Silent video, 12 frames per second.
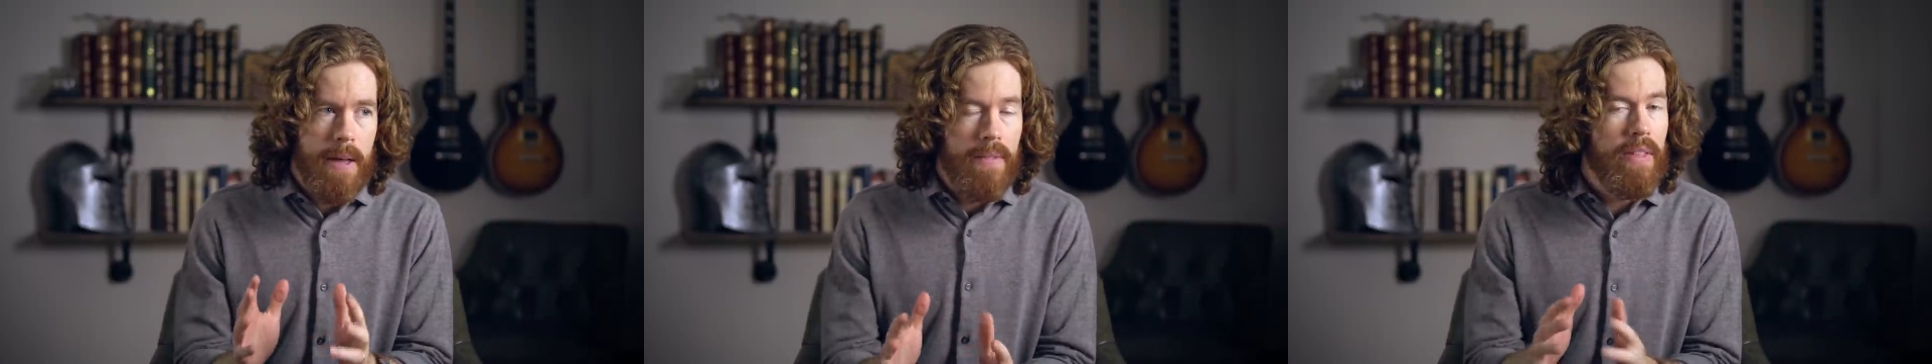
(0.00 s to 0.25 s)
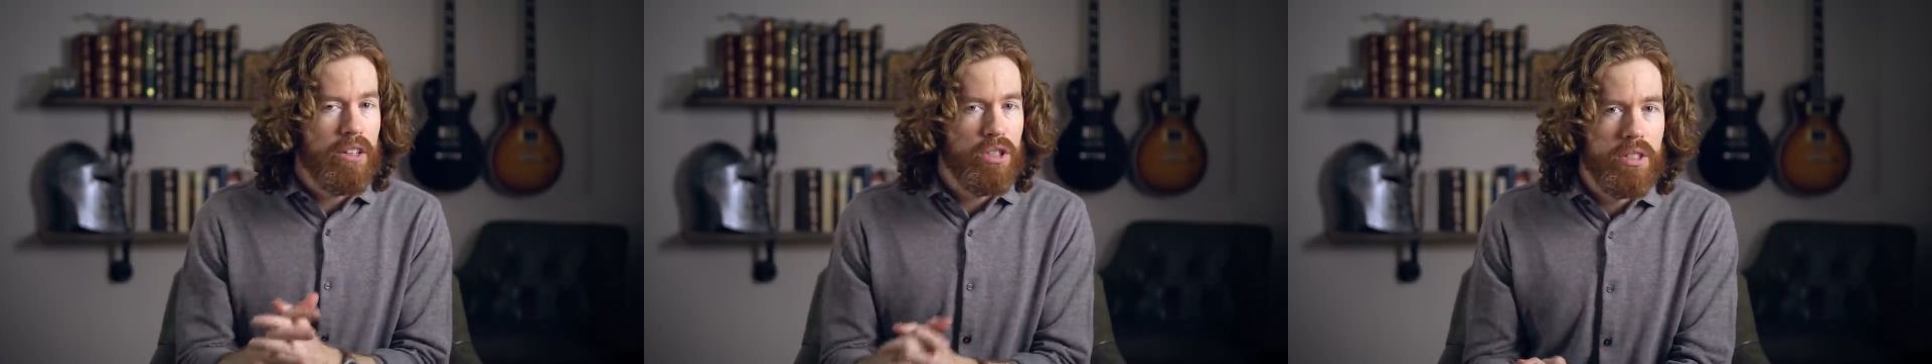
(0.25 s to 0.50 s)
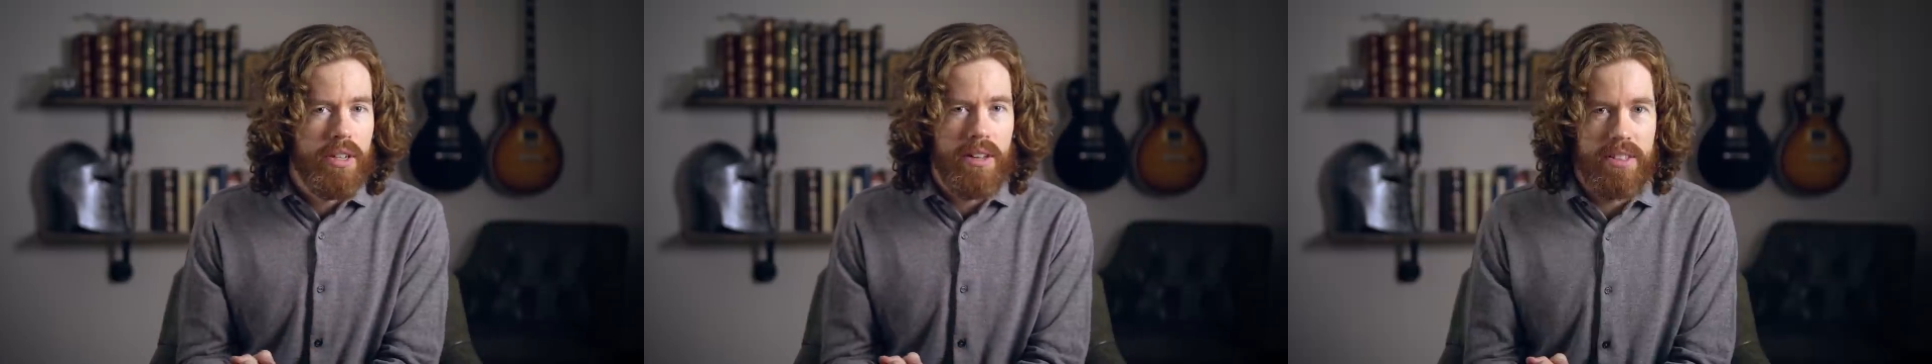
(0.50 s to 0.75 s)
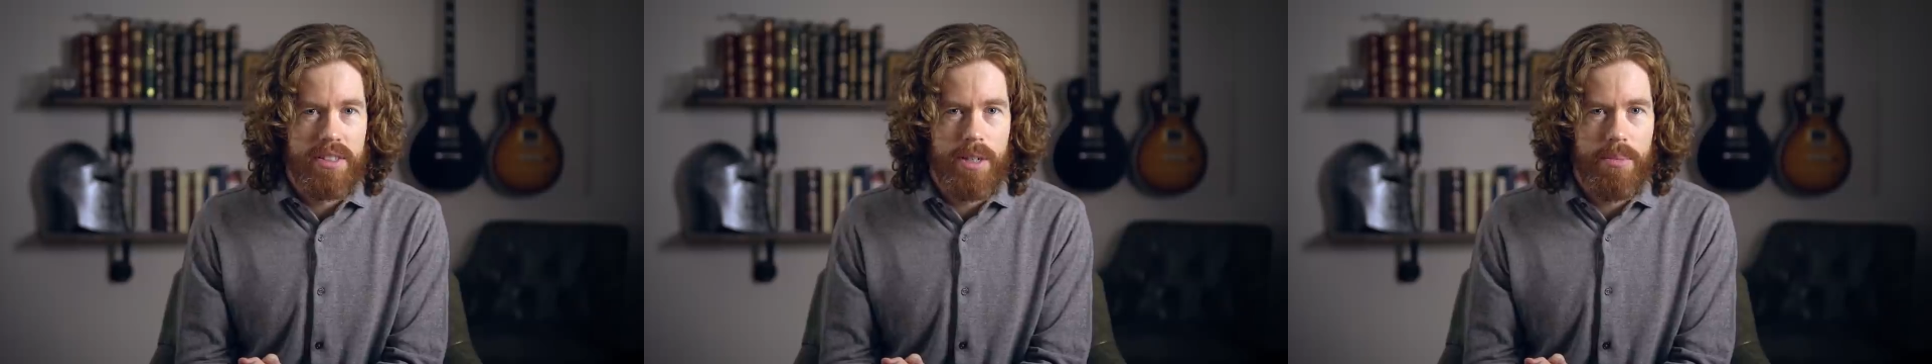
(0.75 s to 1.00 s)
And that should
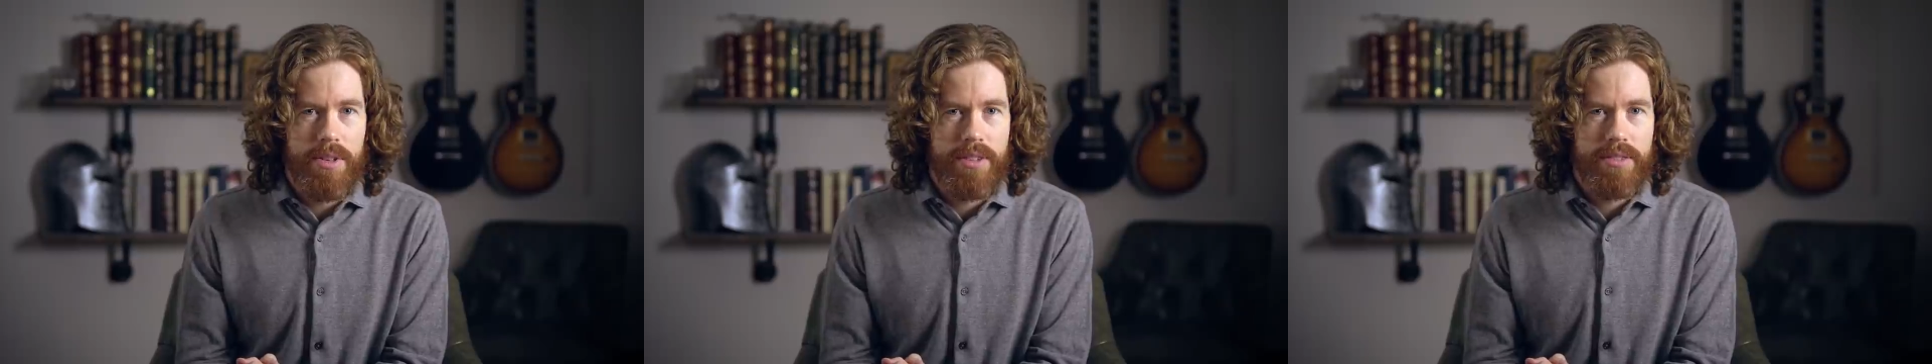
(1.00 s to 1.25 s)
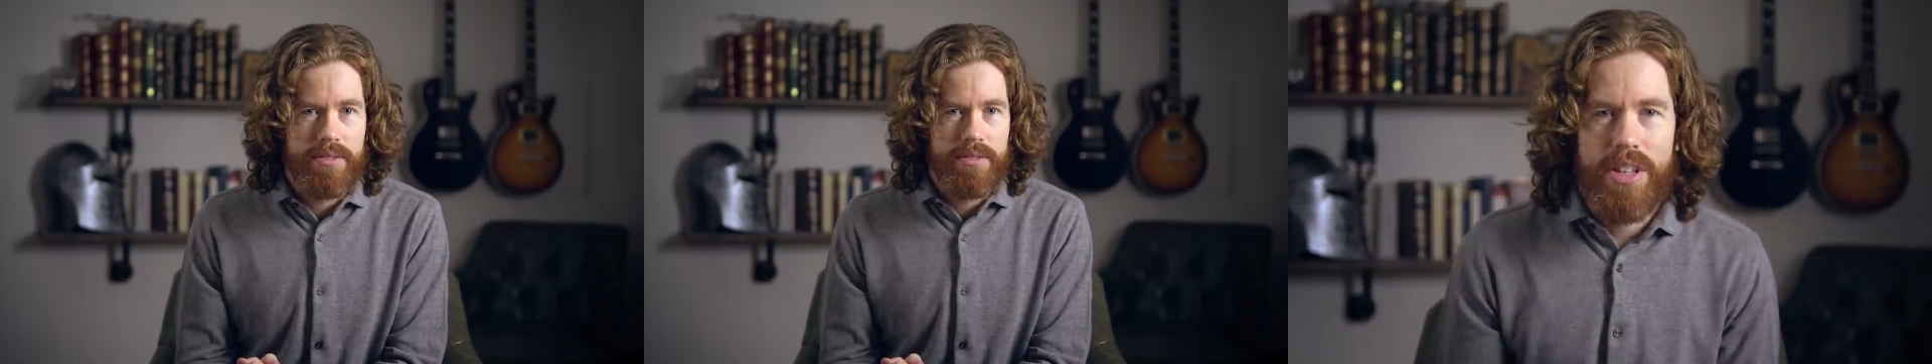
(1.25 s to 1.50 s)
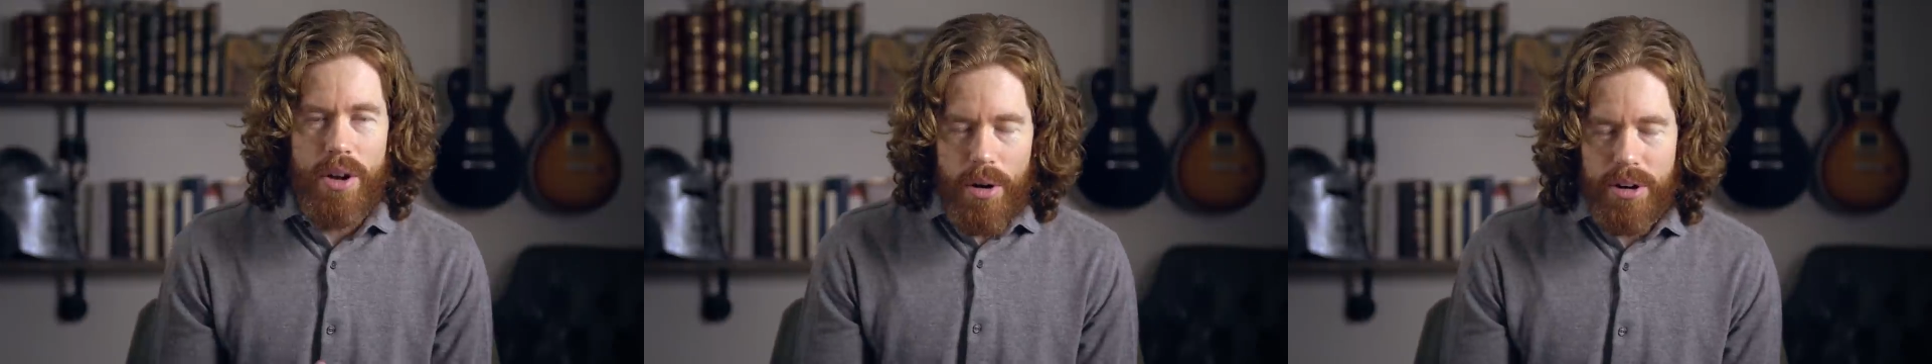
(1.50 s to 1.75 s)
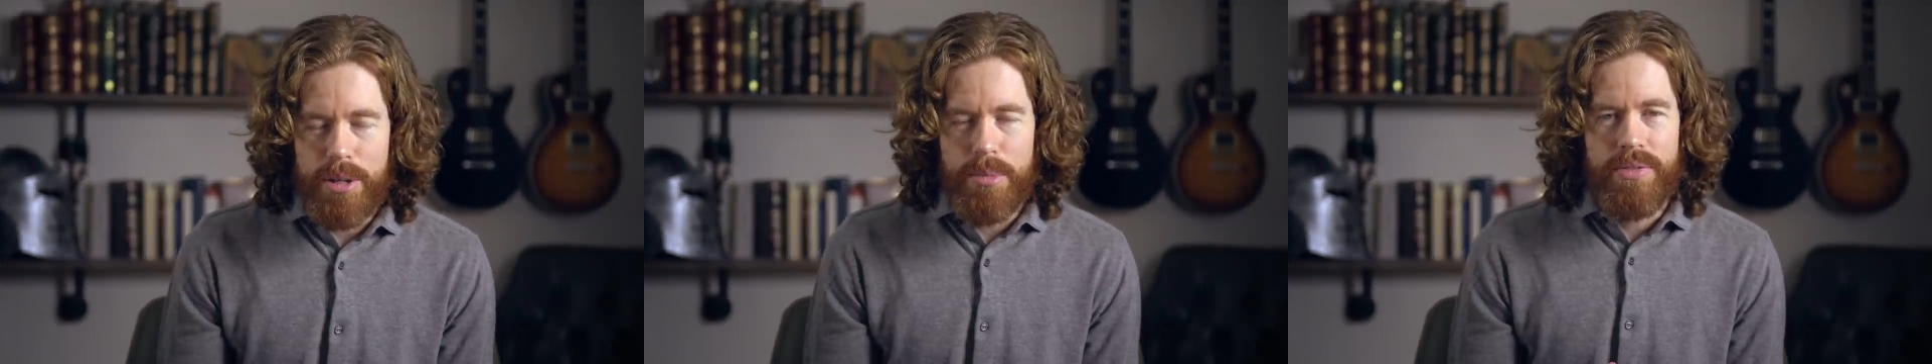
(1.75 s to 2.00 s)
tell us something. The
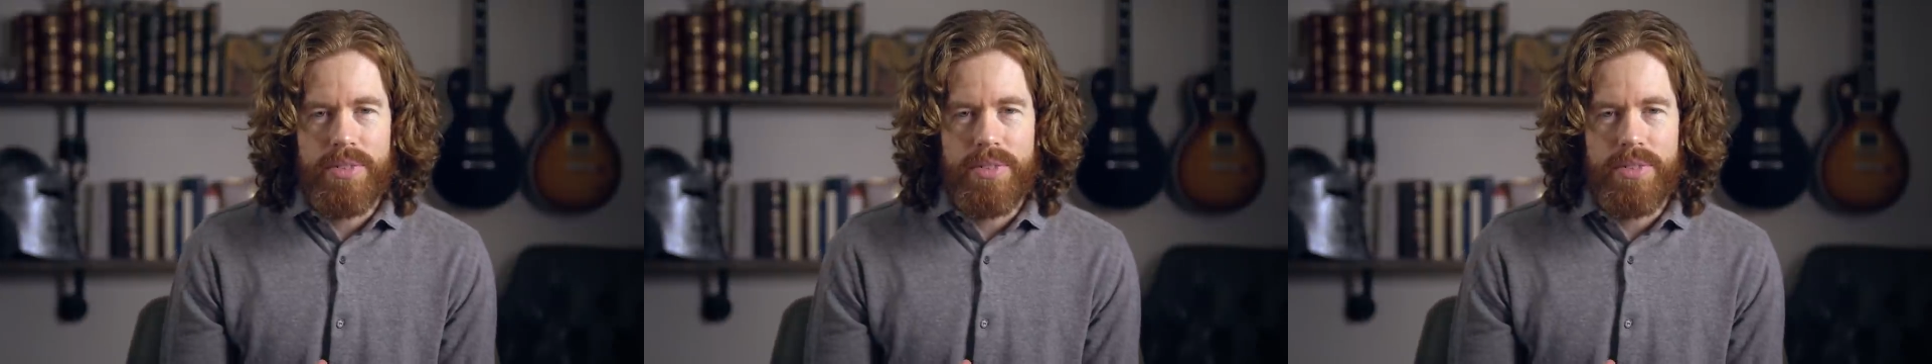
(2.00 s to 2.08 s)
argument